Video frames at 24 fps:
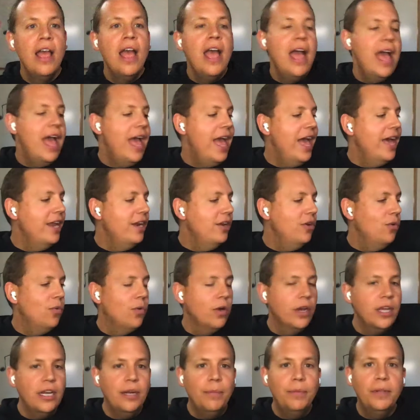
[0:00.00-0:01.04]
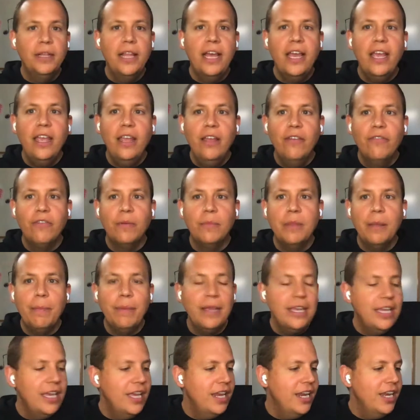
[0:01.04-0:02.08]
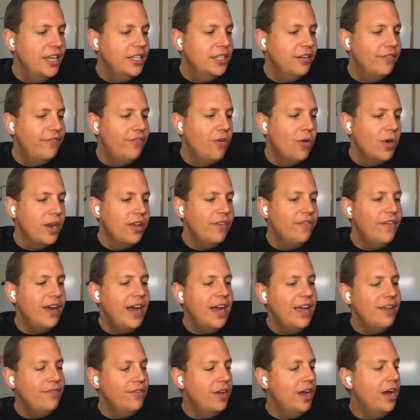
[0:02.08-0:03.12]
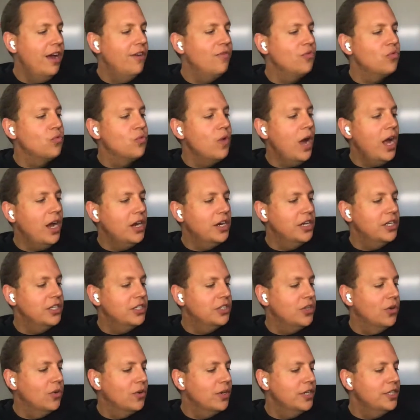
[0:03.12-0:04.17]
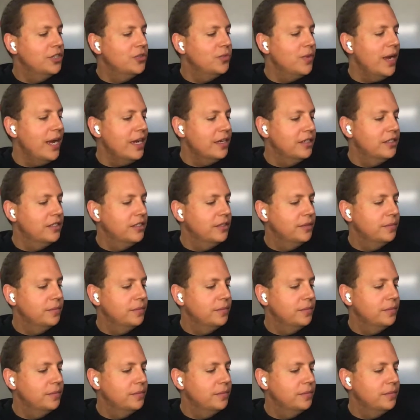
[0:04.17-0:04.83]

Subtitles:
And we're going to play from the beginning to 45 of Rock-A-Saurus Rex.